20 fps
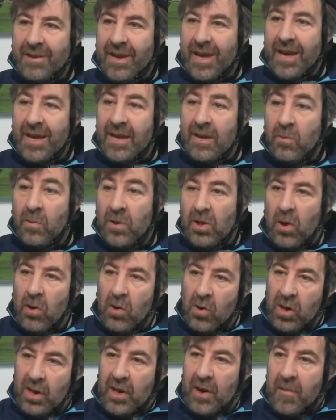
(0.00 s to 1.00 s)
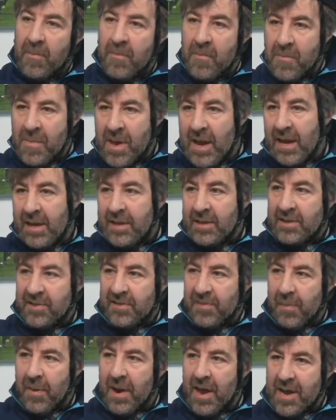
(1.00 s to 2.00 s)
okay, with all their millions
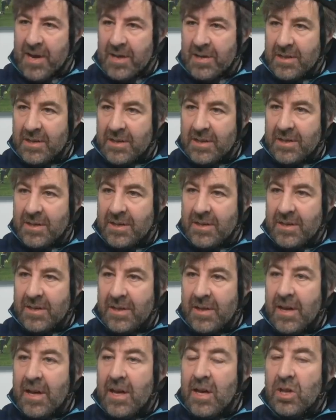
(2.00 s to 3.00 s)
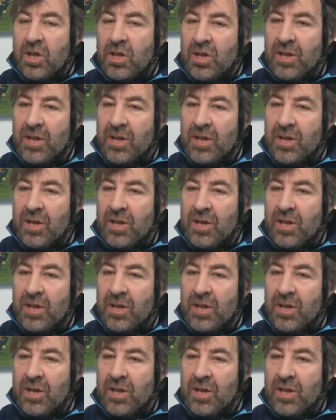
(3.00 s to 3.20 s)
of players, mm.